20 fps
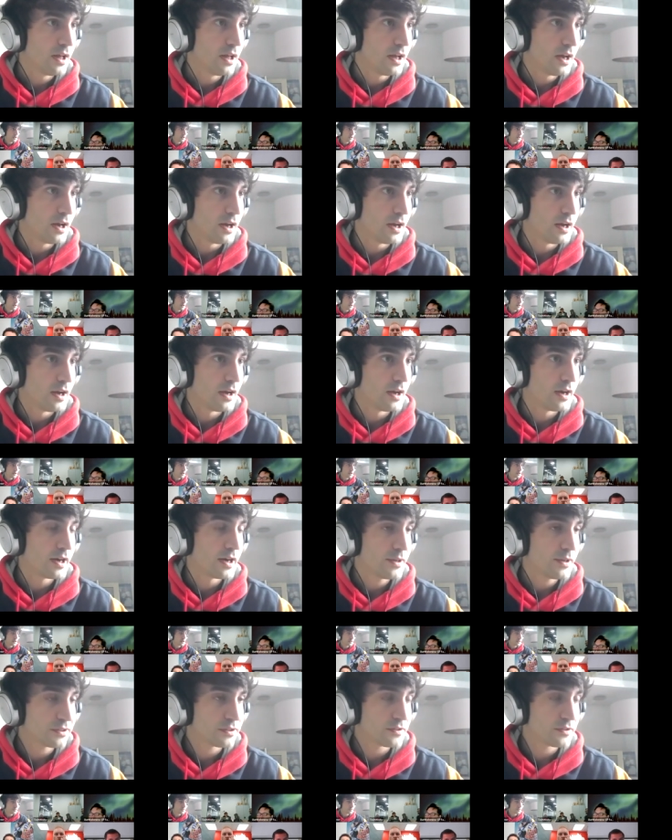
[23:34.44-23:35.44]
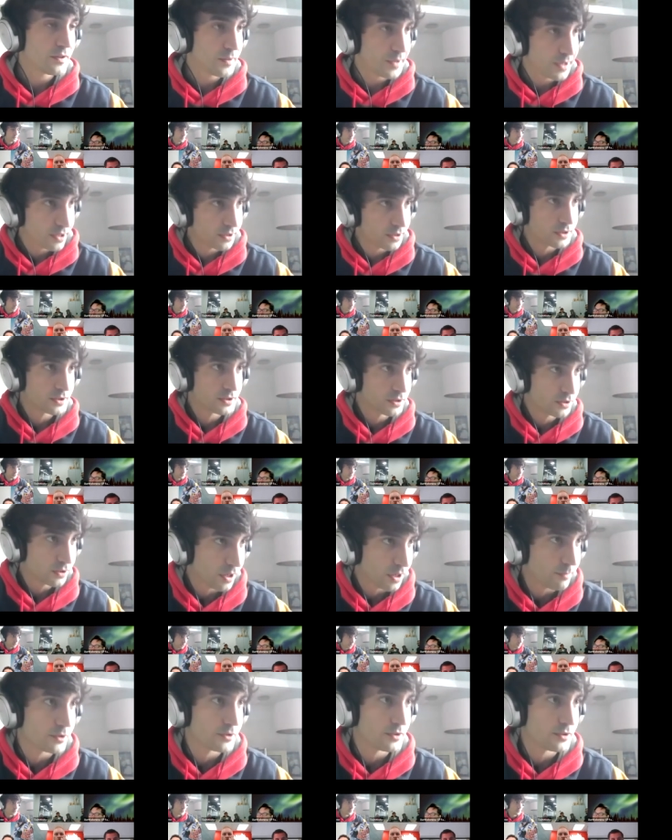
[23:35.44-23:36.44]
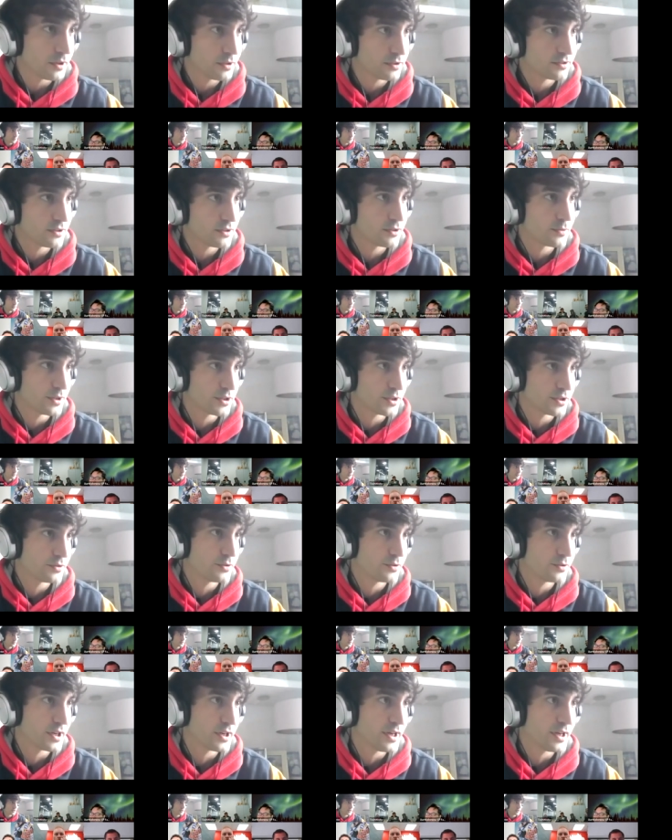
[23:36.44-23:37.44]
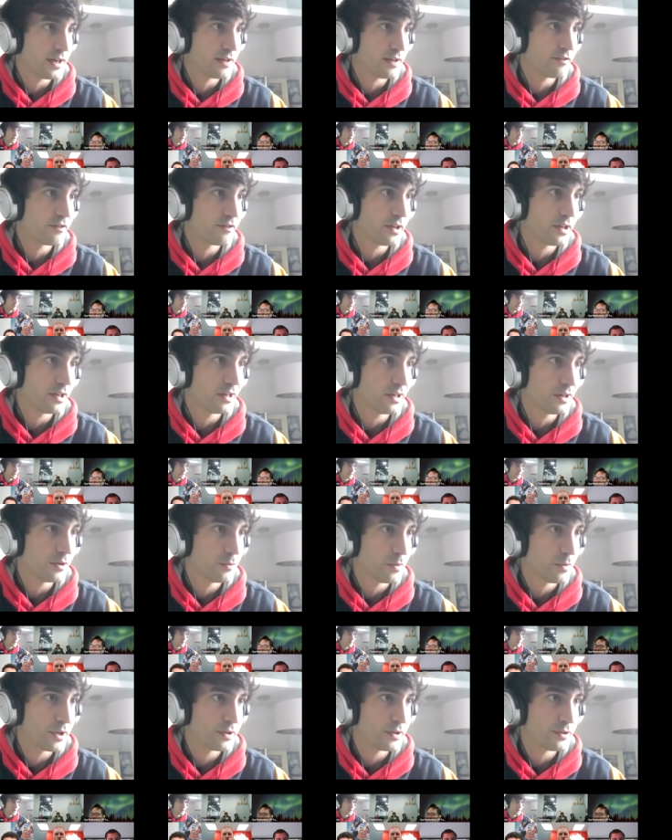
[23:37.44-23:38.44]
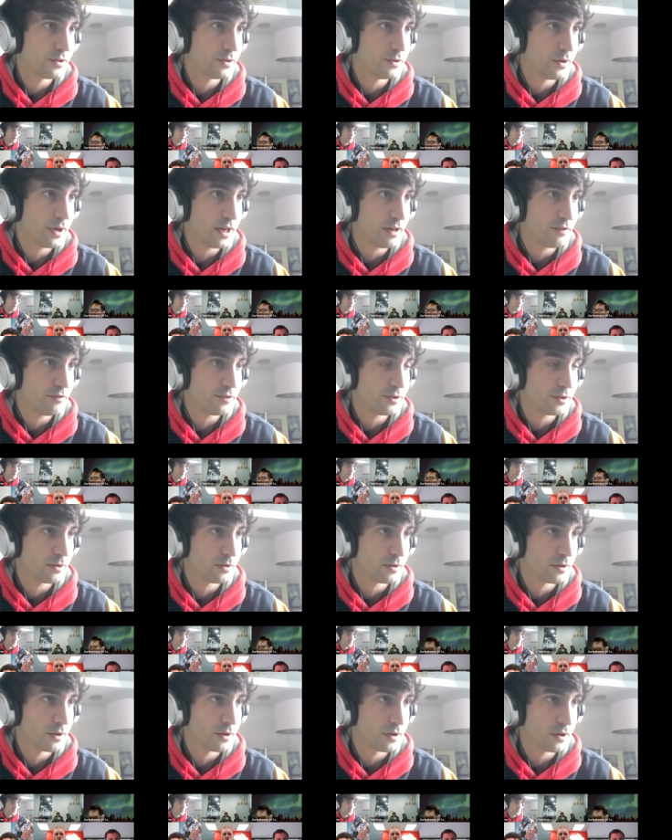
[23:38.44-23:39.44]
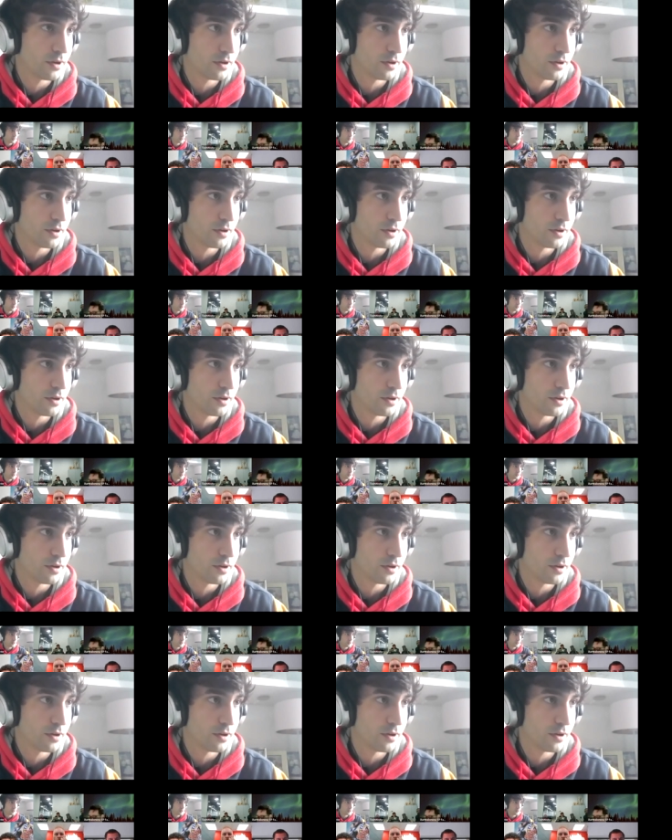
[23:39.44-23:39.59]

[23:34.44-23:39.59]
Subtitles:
Here is a very common situation you can have when you have your